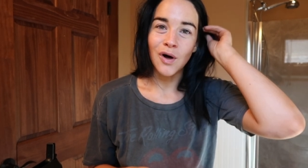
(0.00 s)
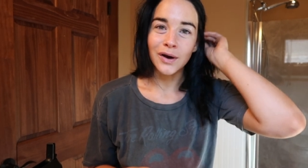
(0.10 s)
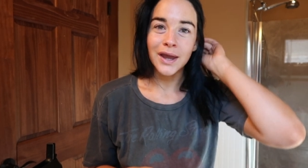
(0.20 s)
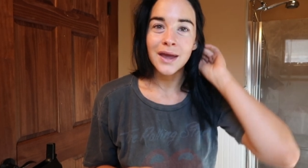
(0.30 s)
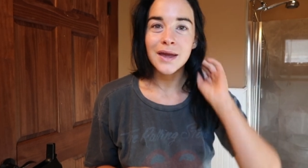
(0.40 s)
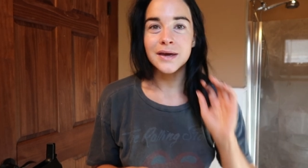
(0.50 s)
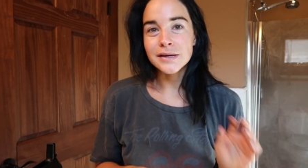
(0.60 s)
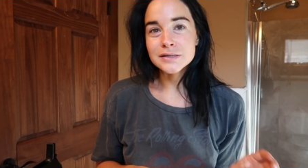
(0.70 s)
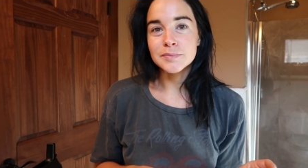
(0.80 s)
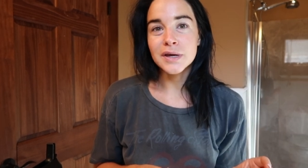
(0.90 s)
vlogging
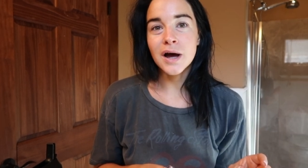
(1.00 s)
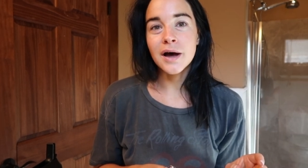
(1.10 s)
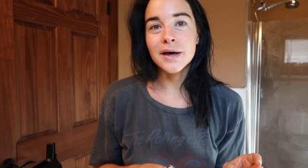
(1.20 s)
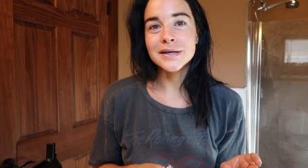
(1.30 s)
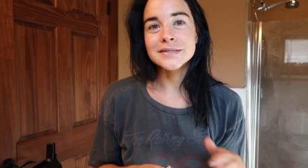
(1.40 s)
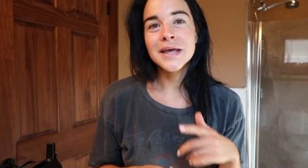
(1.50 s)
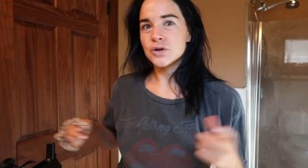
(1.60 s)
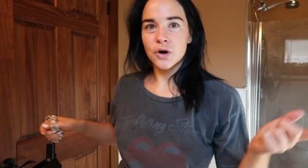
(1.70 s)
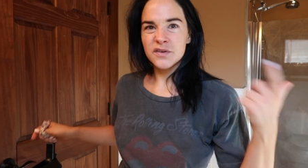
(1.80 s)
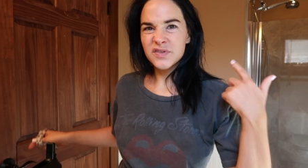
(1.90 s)
is because,
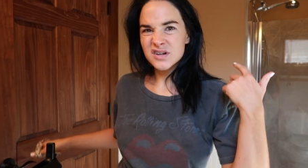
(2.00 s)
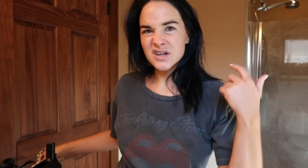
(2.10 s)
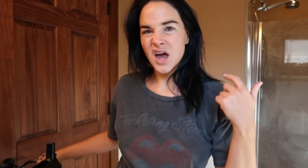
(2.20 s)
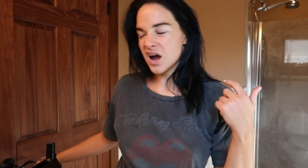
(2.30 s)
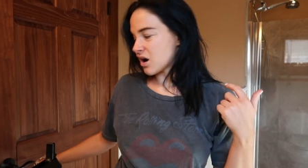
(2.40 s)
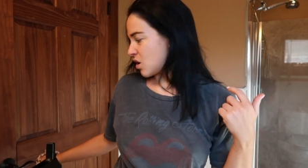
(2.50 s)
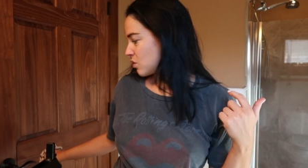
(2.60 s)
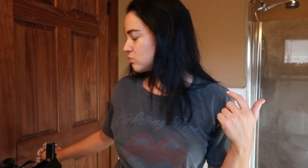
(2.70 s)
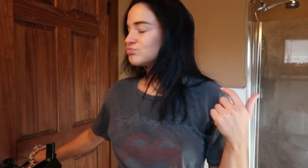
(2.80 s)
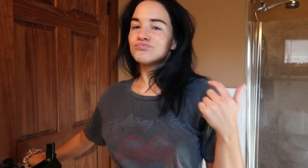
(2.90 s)
sorry if there's an echo,